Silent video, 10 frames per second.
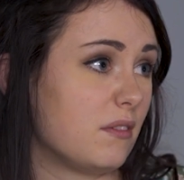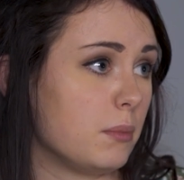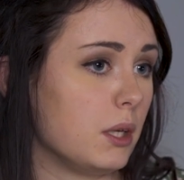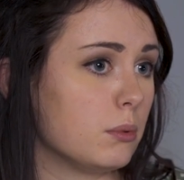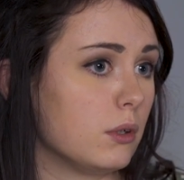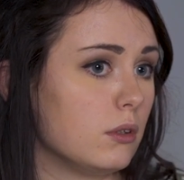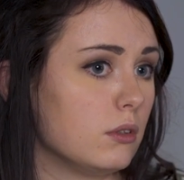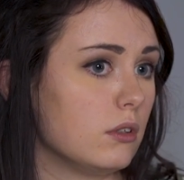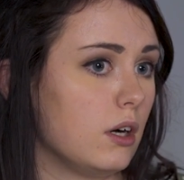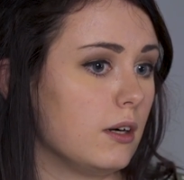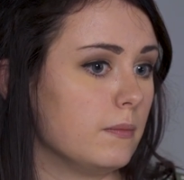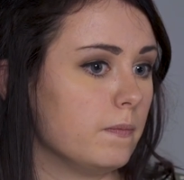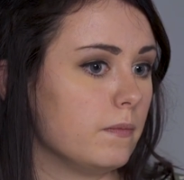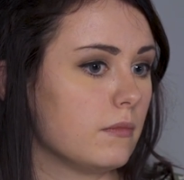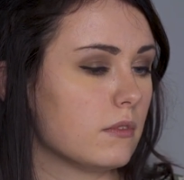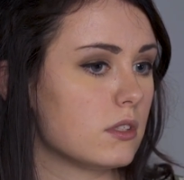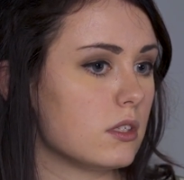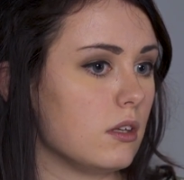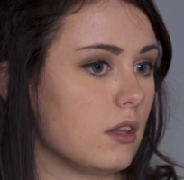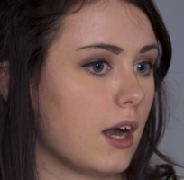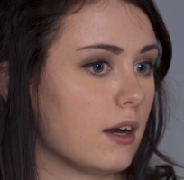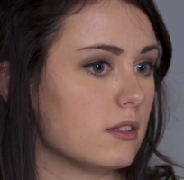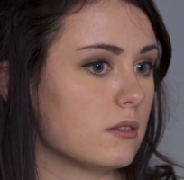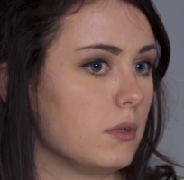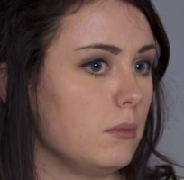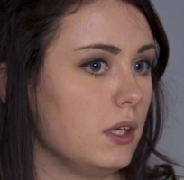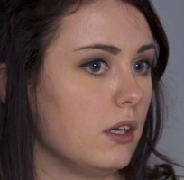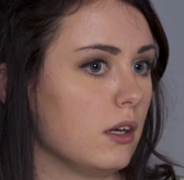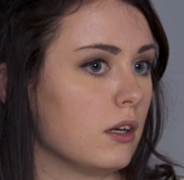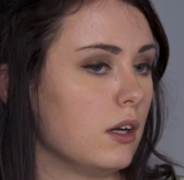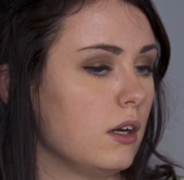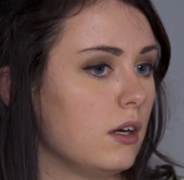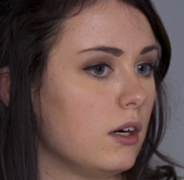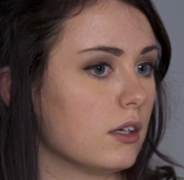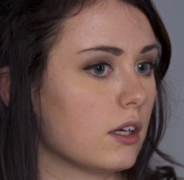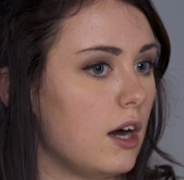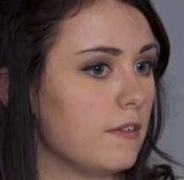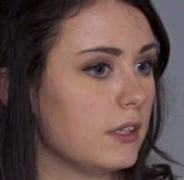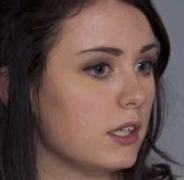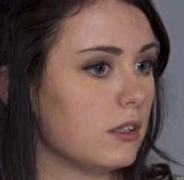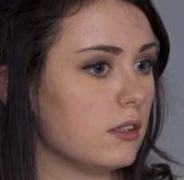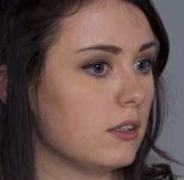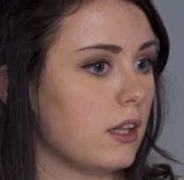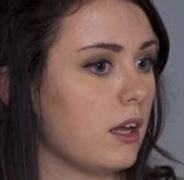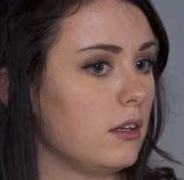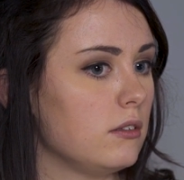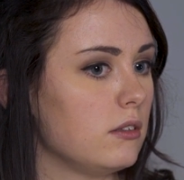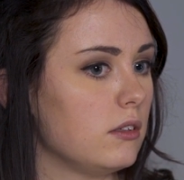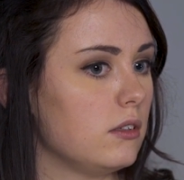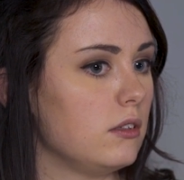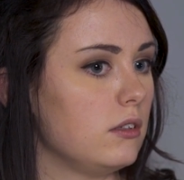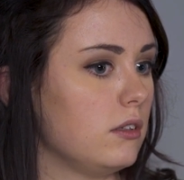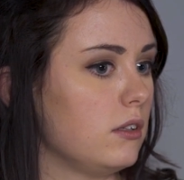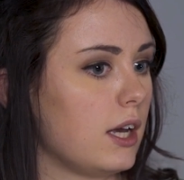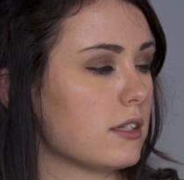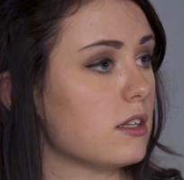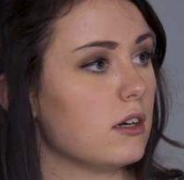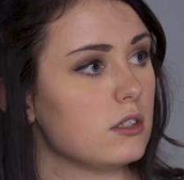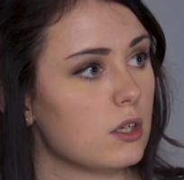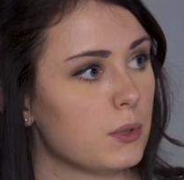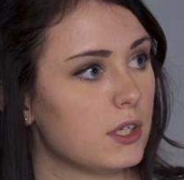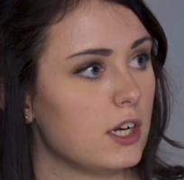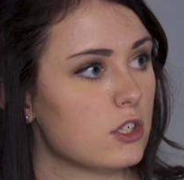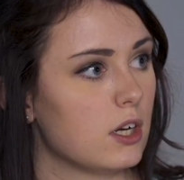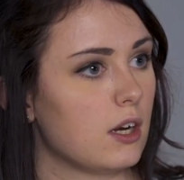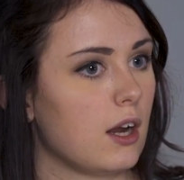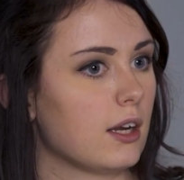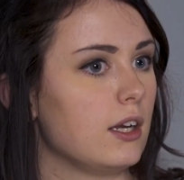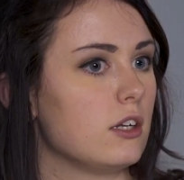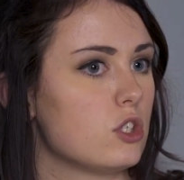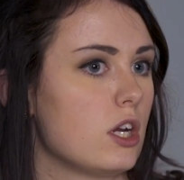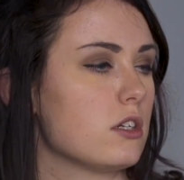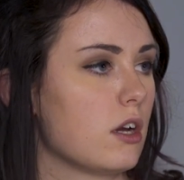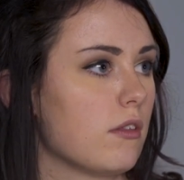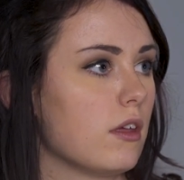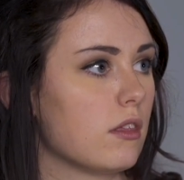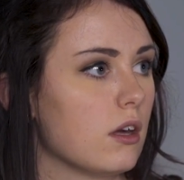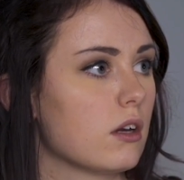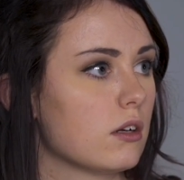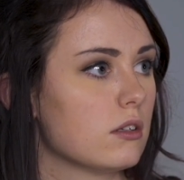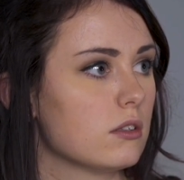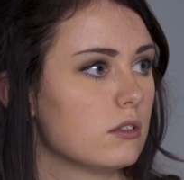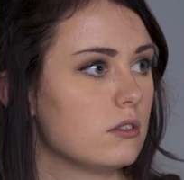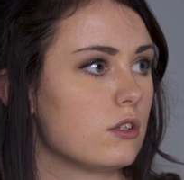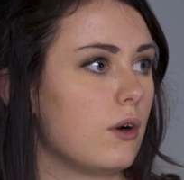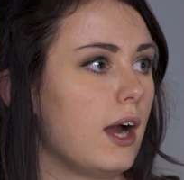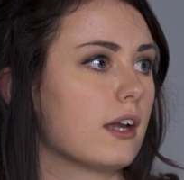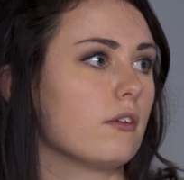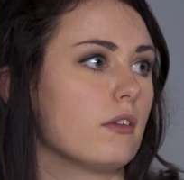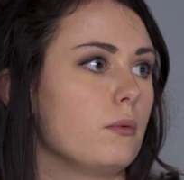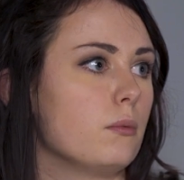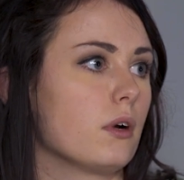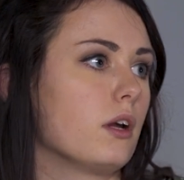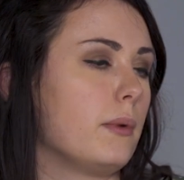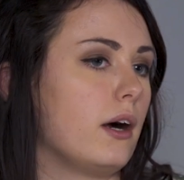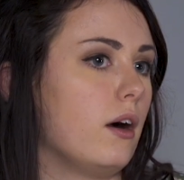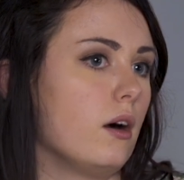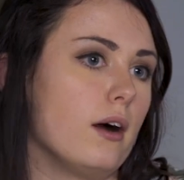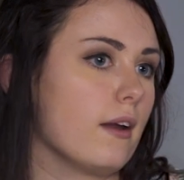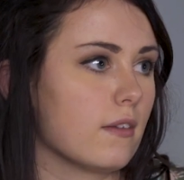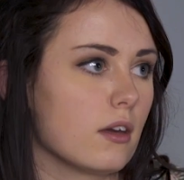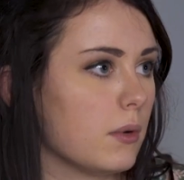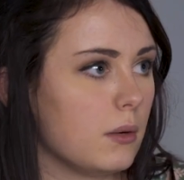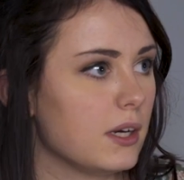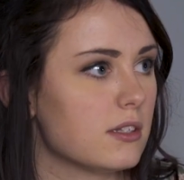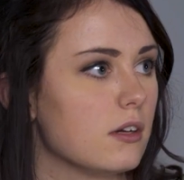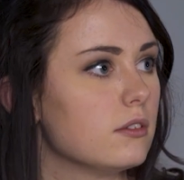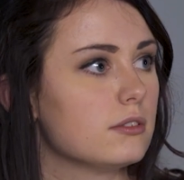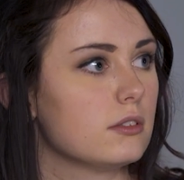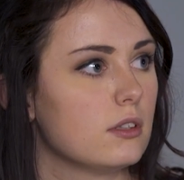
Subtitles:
If people see that as me being unconfident, then that's their interpretation, and I can't change how they think. So I can only worry about how I think about myself.